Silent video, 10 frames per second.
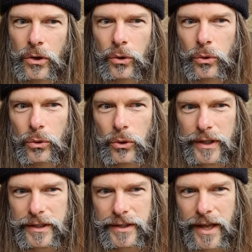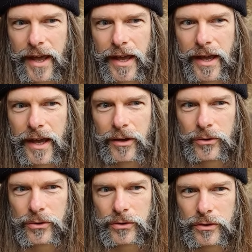Or in the
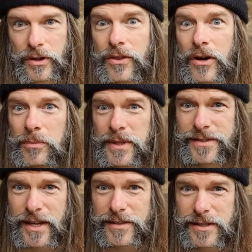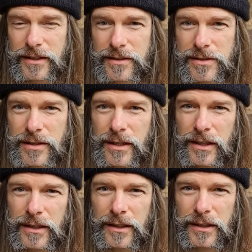health and therapy settings,
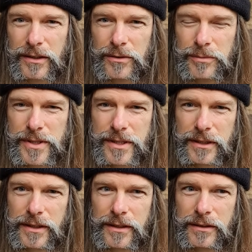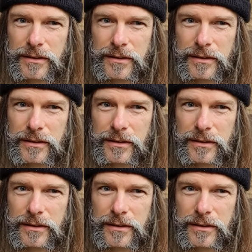it could be seen